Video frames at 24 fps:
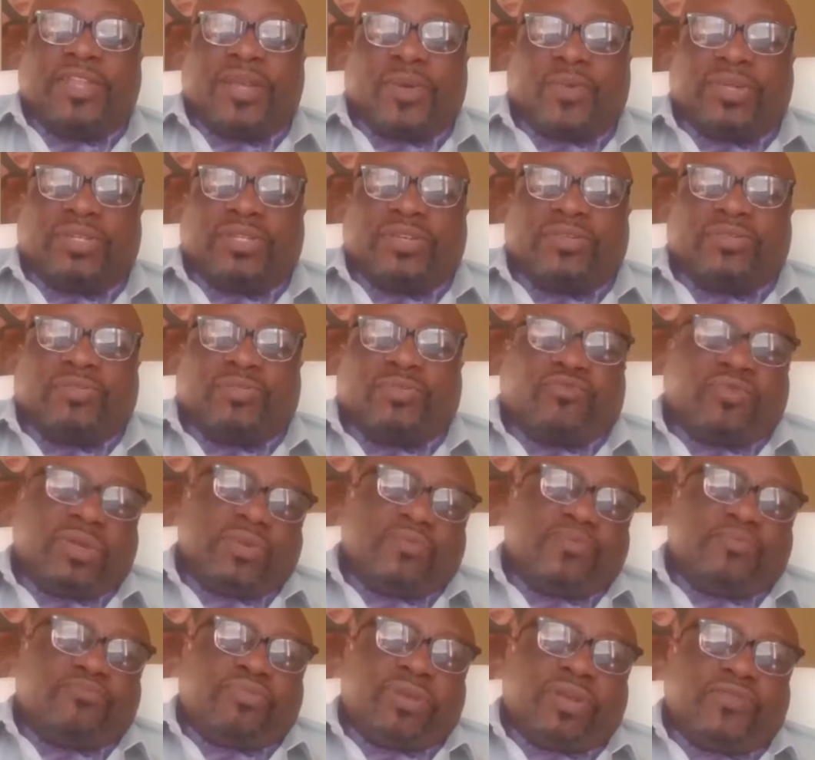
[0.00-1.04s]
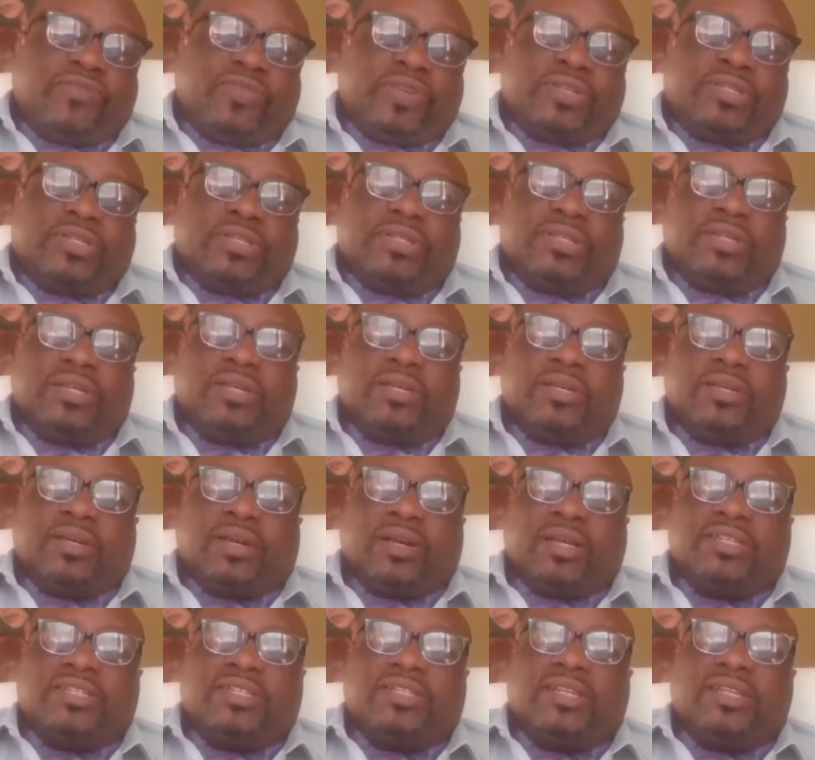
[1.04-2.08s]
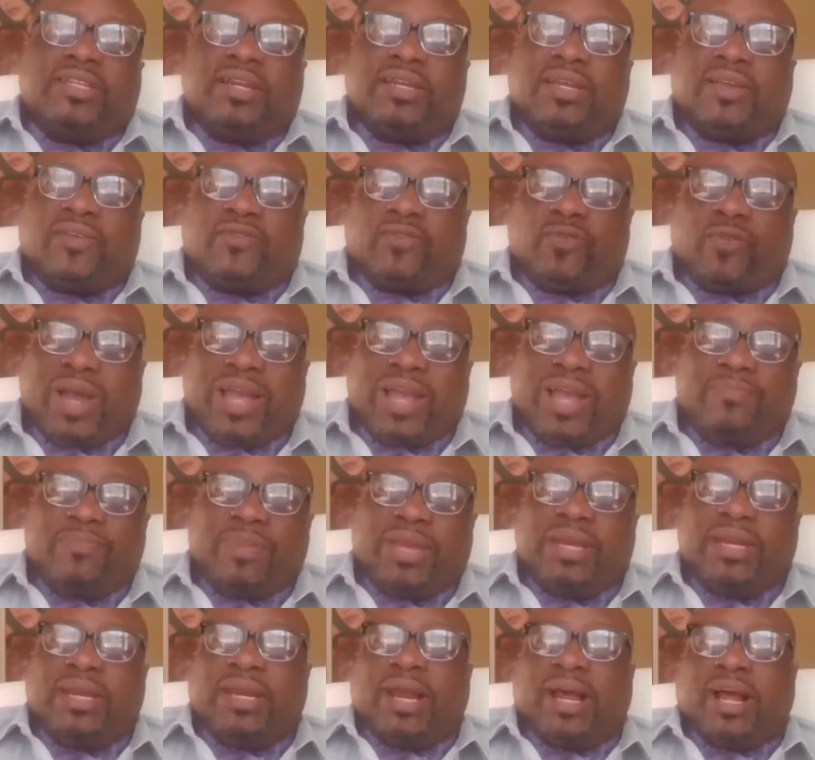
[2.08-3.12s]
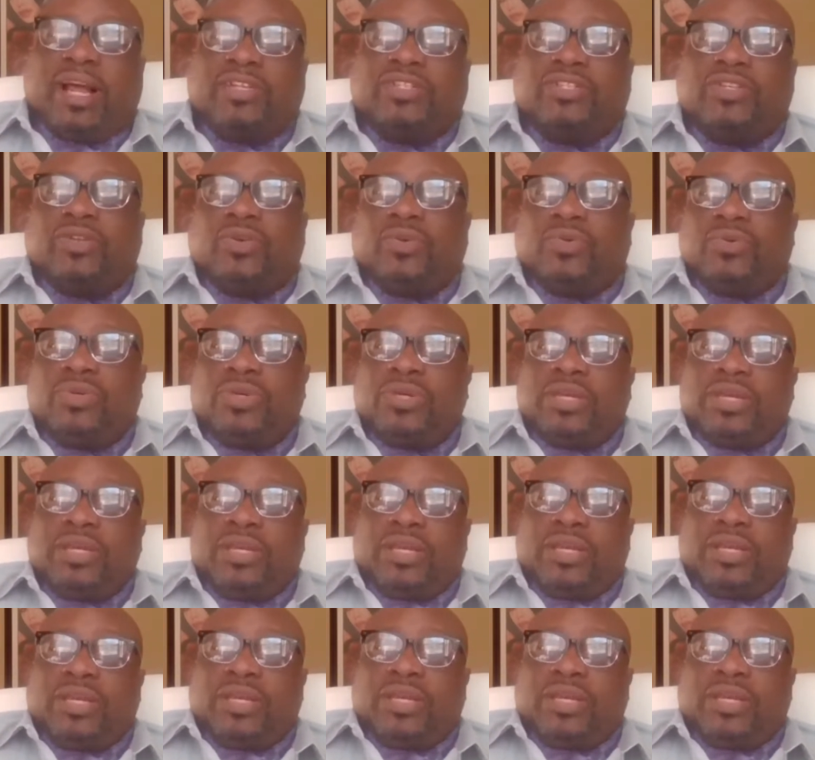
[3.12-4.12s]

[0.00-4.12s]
There was a previous study of white men in Oslo,